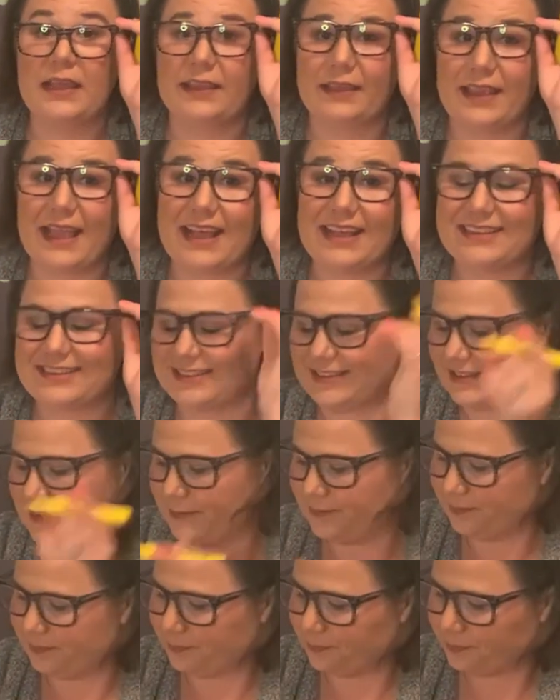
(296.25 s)
Yes,
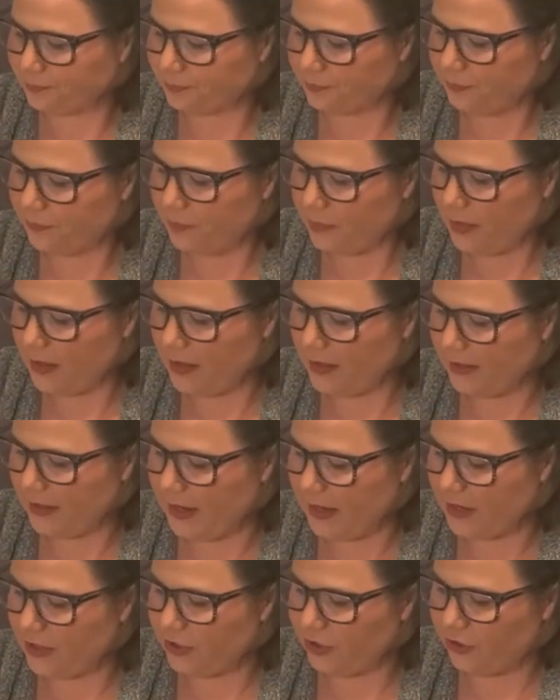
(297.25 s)

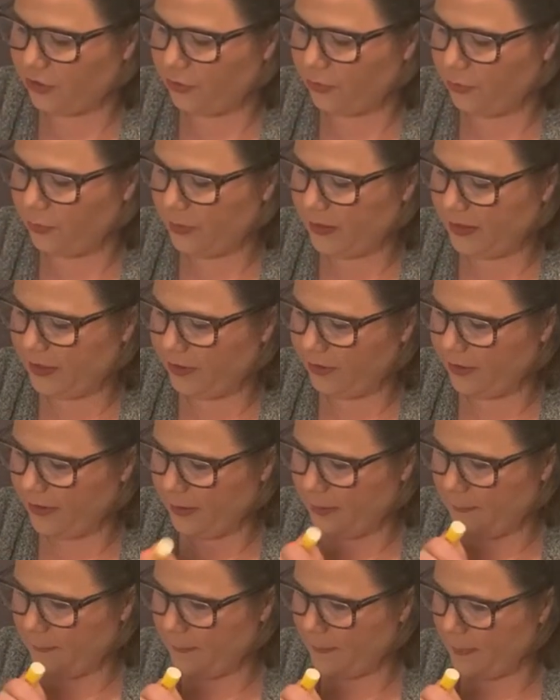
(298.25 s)
can you hear
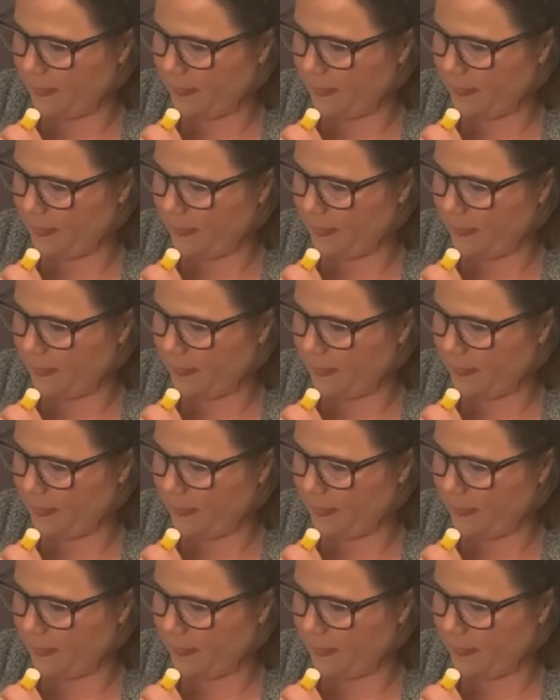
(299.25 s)
him?